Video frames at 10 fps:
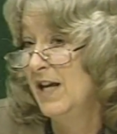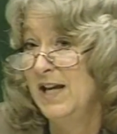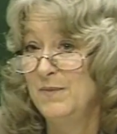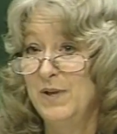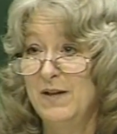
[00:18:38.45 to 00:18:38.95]

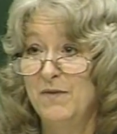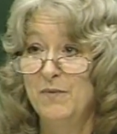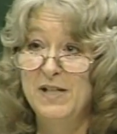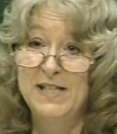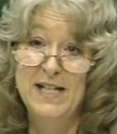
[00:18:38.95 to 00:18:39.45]
and we have
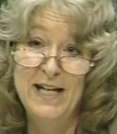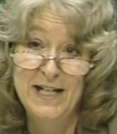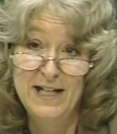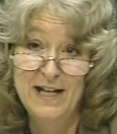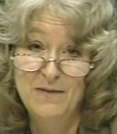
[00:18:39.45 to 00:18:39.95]
three
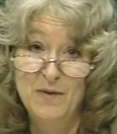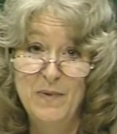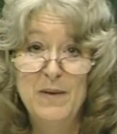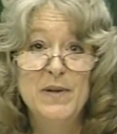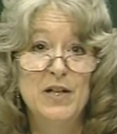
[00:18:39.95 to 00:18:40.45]
staying, and there
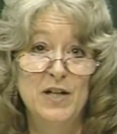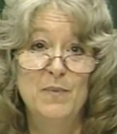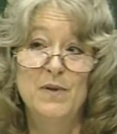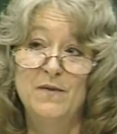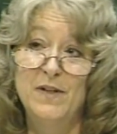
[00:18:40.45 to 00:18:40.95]
may be a
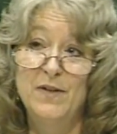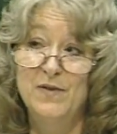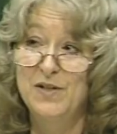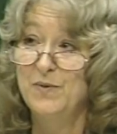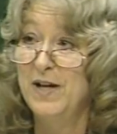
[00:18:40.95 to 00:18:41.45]
couple of
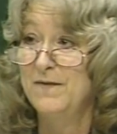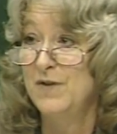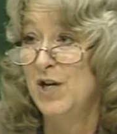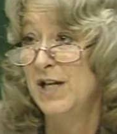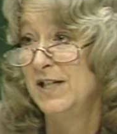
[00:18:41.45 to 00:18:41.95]
others who have
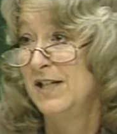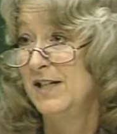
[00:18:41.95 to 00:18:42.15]
not